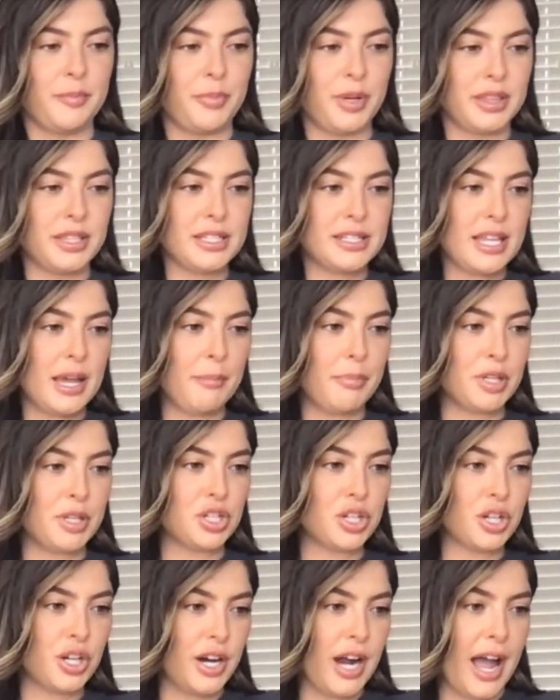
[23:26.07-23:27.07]
put the
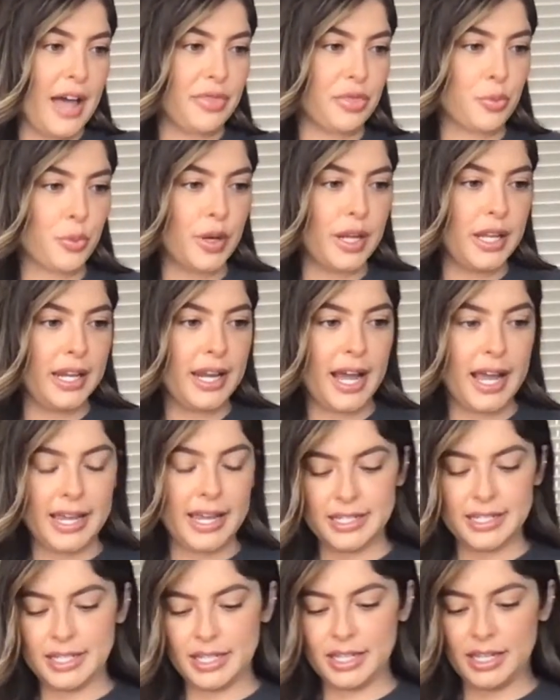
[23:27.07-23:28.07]
temperature at
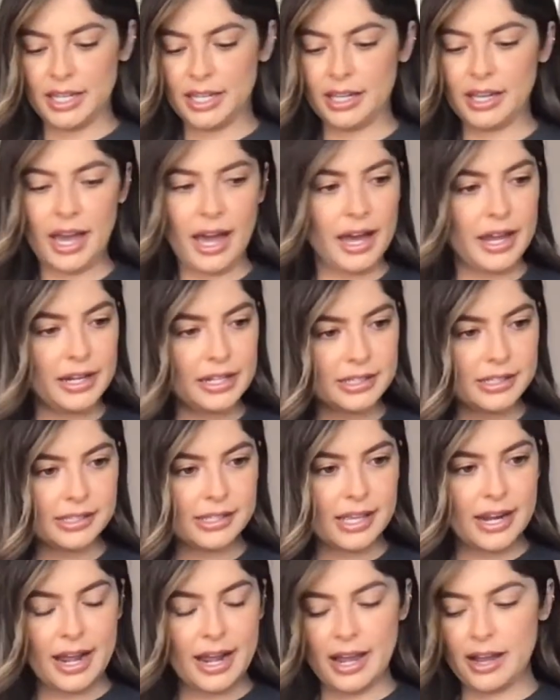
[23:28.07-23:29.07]
390 and it's
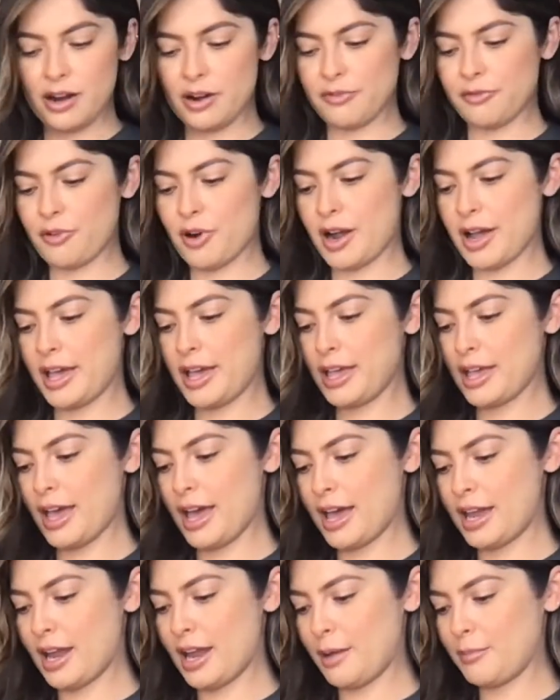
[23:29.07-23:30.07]
set at air frying.
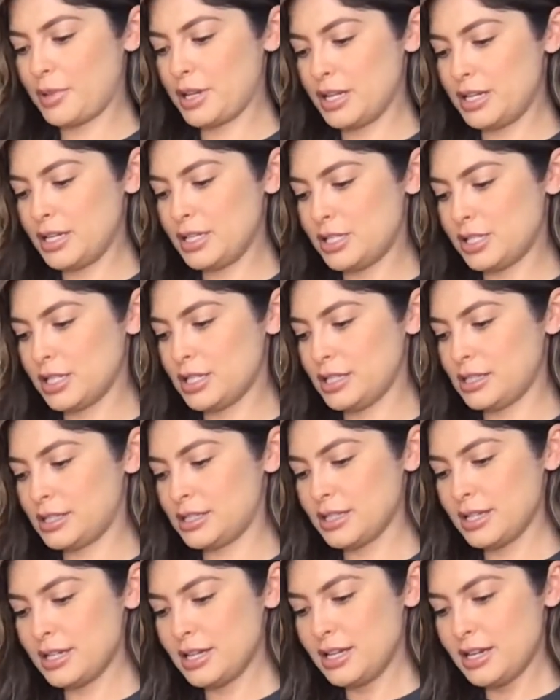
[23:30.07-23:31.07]
And I'm going to
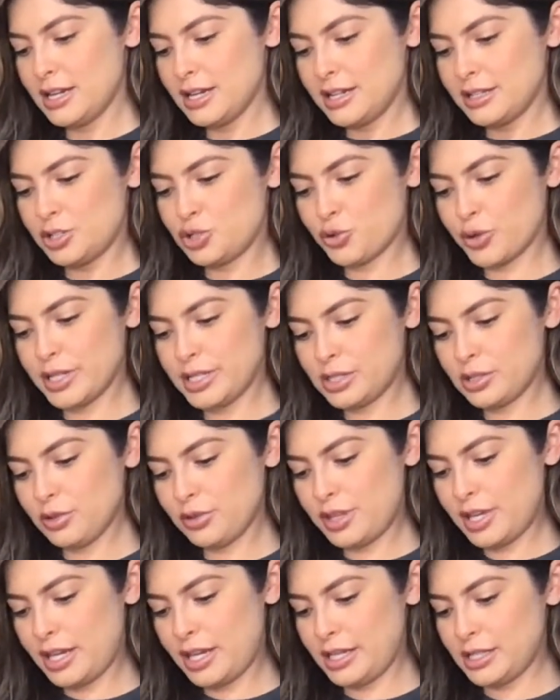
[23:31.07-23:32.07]
just
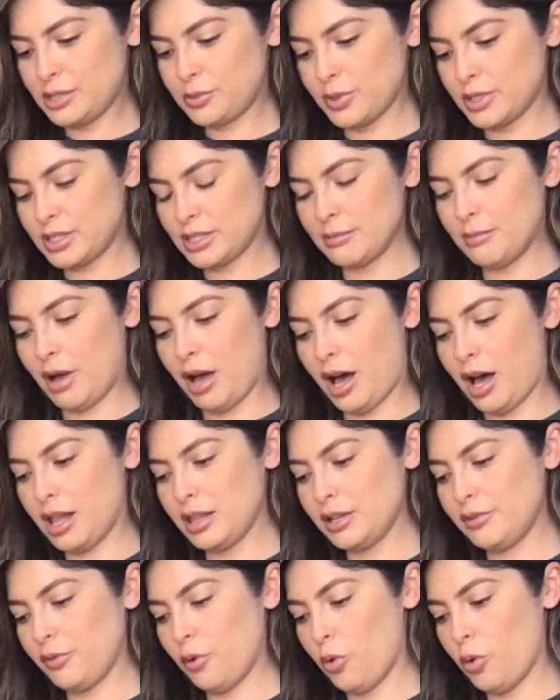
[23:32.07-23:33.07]
drizzle these with some
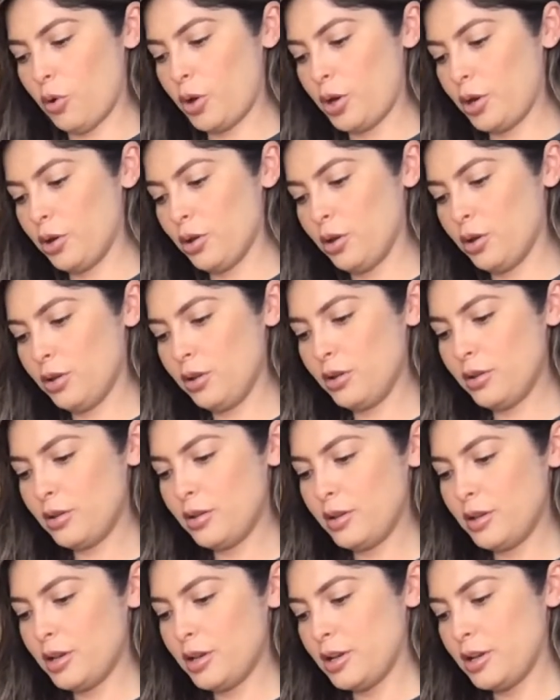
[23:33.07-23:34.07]
olive oil
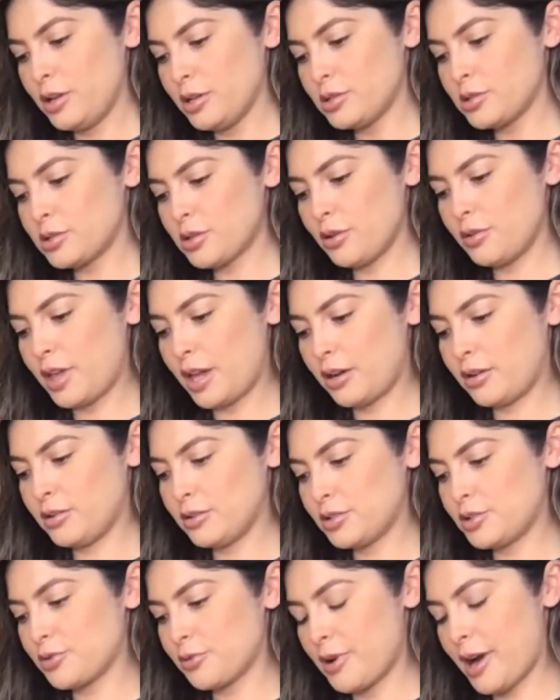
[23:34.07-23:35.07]
so they
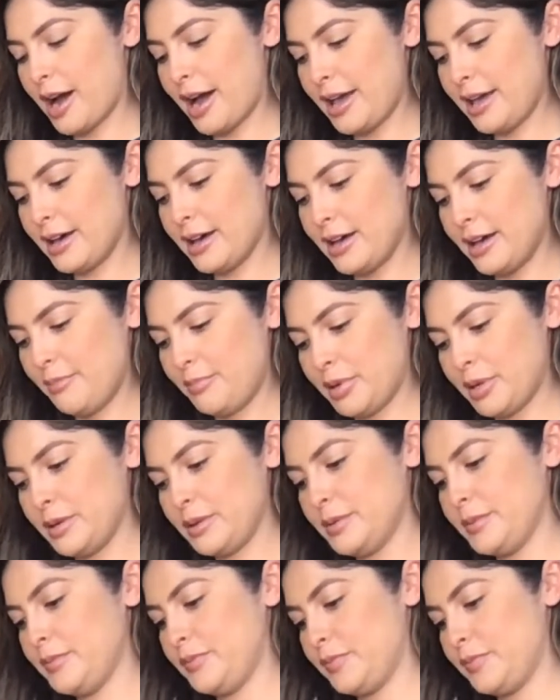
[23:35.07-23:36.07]
don't dry up.